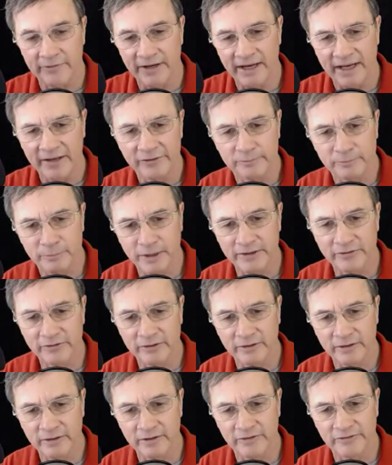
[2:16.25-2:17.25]
Has
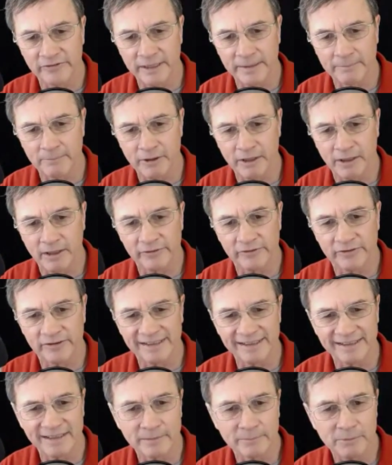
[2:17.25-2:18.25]
basically the same guts,
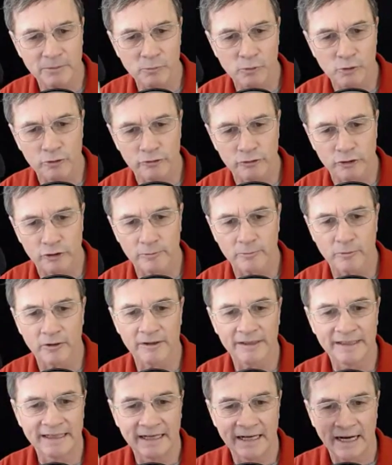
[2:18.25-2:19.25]
a little bit more durable.
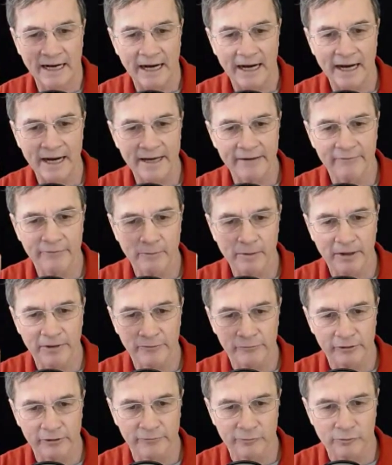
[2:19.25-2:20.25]
I have about
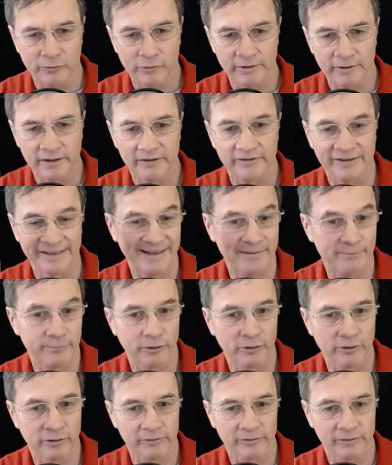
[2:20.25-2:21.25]
3 or 4 of these, and I've
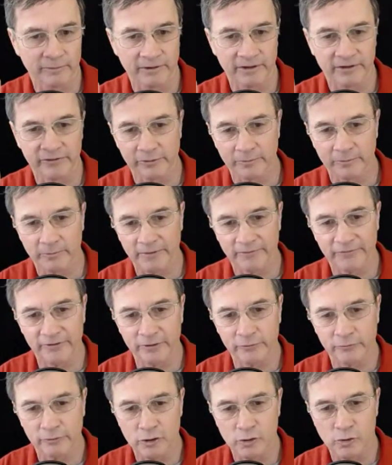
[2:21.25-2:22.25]
broken some of these. They're my
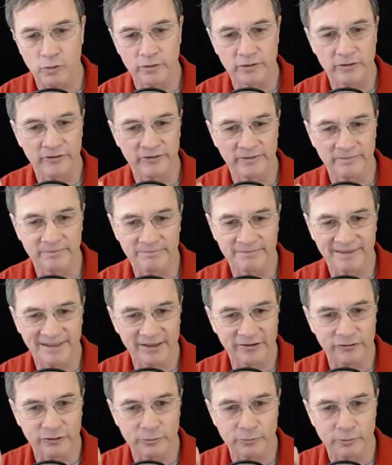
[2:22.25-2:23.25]
field recorders, and
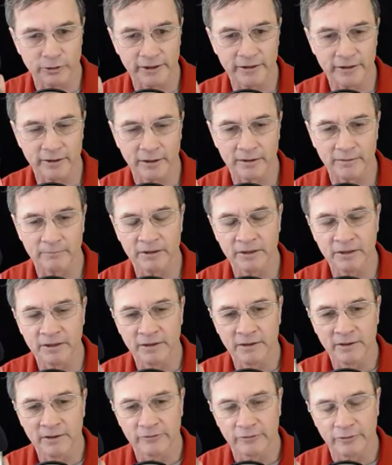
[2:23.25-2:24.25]
things do break on them.
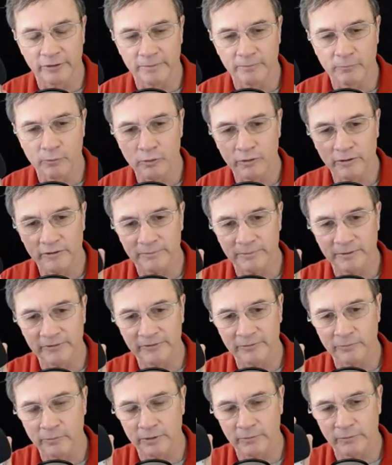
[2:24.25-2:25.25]
So the more
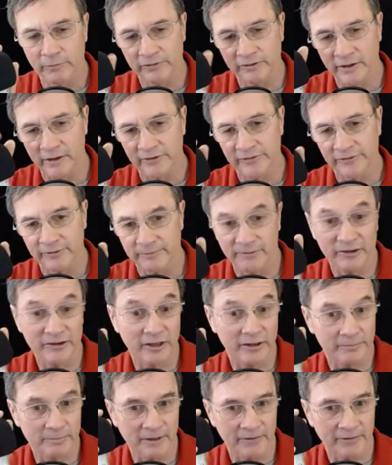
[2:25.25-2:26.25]
expensive one, this costs
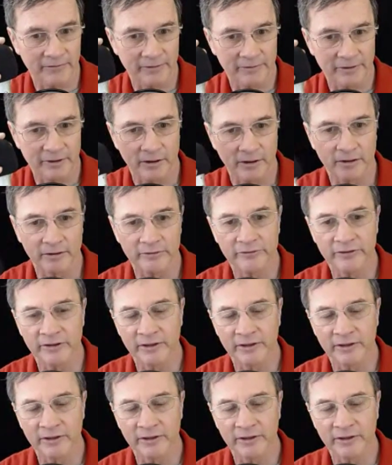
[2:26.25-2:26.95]
about $50.